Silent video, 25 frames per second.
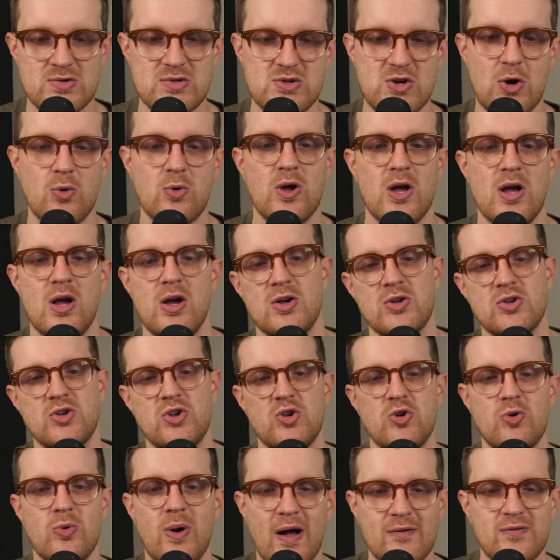So
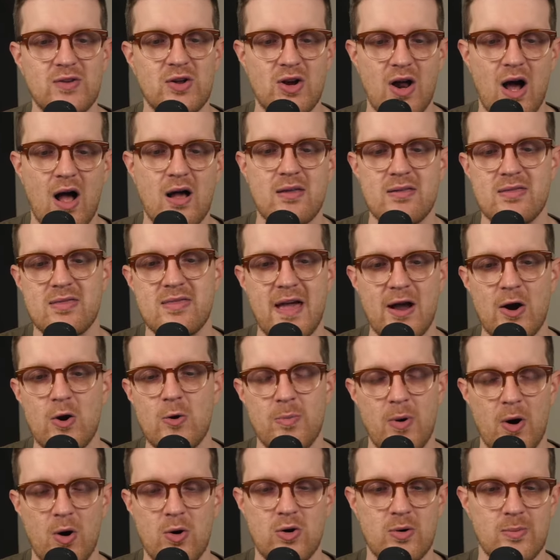you have to knock their
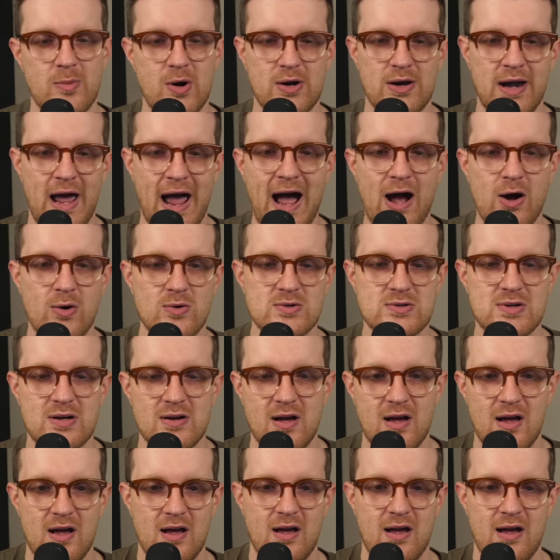Pokemon out,
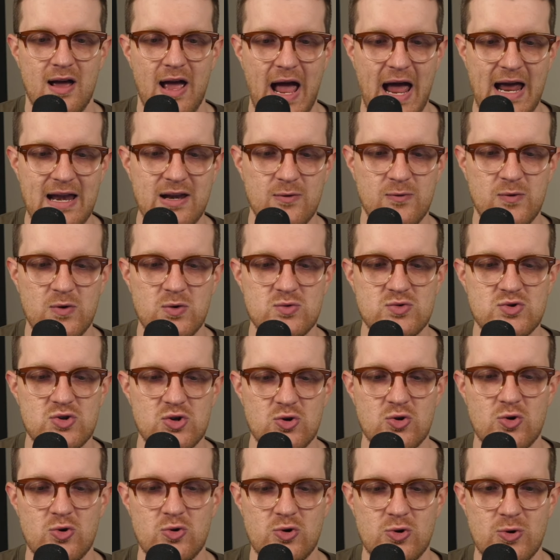and if you
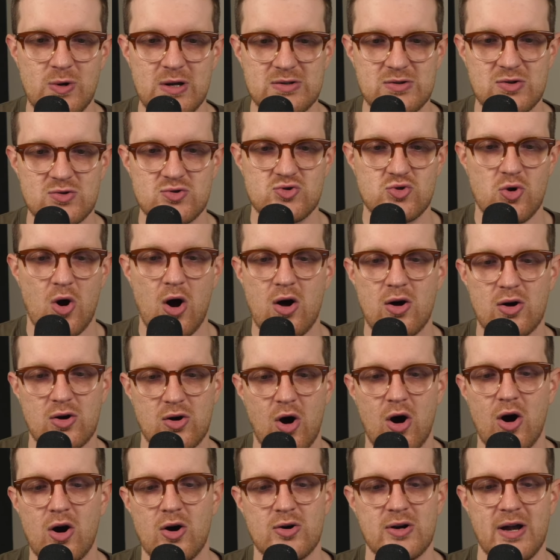do, you get to draw a
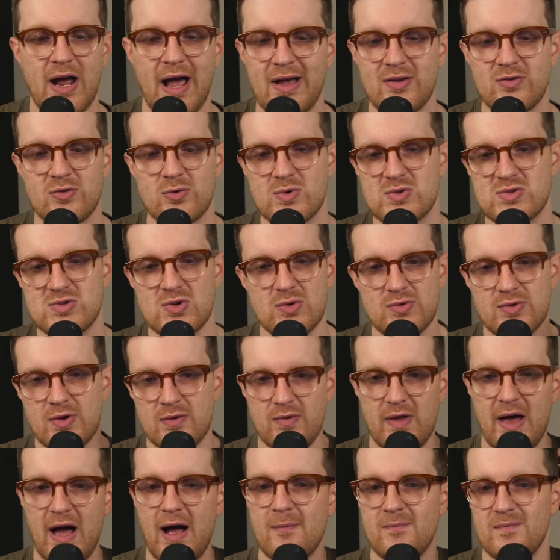card as a result
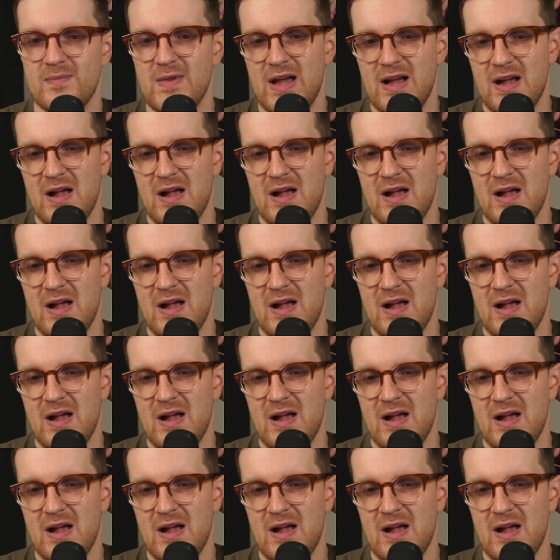of that.